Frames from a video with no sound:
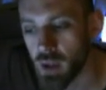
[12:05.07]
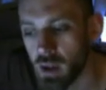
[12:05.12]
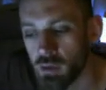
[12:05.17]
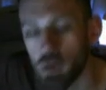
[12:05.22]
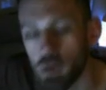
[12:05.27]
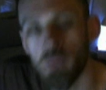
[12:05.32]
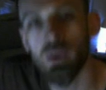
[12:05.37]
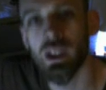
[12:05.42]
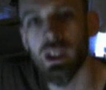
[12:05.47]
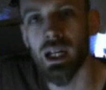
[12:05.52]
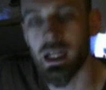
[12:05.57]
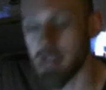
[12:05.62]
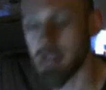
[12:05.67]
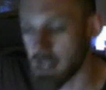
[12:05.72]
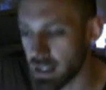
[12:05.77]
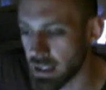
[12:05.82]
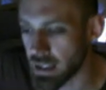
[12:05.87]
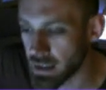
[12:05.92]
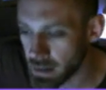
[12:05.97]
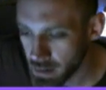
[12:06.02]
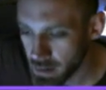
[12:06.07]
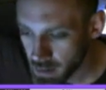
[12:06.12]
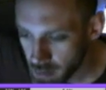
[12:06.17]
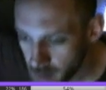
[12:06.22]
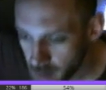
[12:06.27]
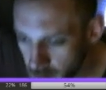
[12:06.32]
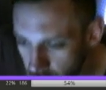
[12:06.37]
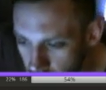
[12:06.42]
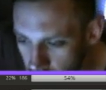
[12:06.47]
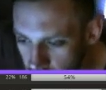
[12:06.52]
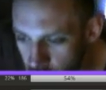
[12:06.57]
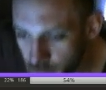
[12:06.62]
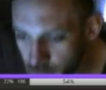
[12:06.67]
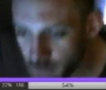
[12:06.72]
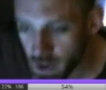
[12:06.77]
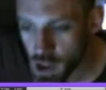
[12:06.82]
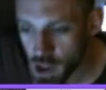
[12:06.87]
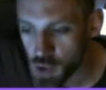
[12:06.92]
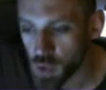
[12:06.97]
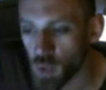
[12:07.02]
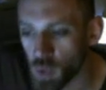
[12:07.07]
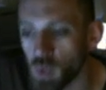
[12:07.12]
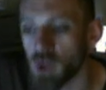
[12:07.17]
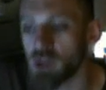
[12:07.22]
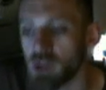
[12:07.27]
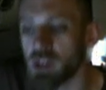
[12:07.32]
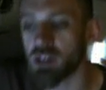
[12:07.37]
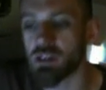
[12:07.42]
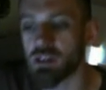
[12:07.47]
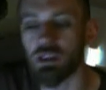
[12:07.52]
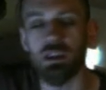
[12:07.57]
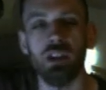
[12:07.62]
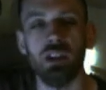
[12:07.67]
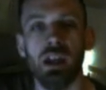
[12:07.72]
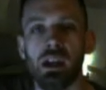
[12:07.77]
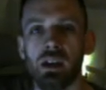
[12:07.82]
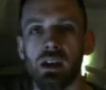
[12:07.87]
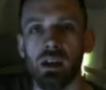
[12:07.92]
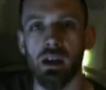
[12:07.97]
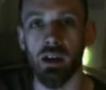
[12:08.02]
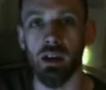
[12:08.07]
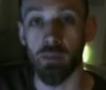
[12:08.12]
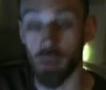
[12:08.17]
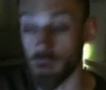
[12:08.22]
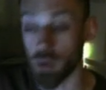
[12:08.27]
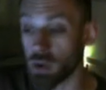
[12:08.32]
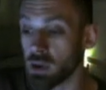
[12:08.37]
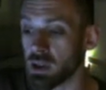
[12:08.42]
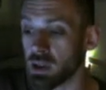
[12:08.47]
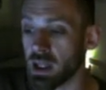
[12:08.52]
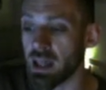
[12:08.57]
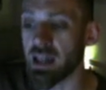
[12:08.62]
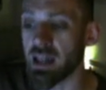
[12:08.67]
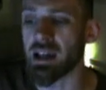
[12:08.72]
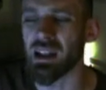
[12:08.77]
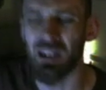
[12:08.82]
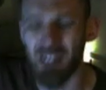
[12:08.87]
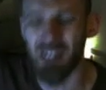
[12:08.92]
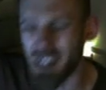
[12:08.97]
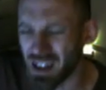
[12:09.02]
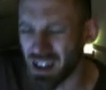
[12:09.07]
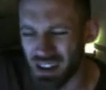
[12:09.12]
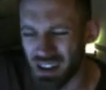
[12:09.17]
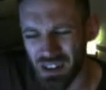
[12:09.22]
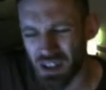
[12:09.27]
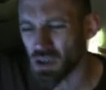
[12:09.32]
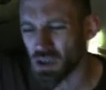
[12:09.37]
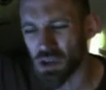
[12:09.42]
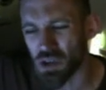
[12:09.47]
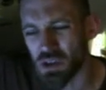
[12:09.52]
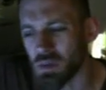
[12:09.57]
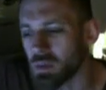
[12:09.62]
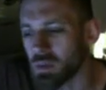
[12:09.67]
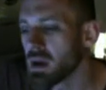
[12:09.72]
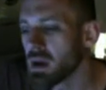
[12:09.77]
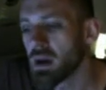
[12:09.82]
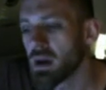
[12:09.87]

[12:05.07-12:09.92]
Come with an idea. The fish will want you to stick a pawn here. That doesn't.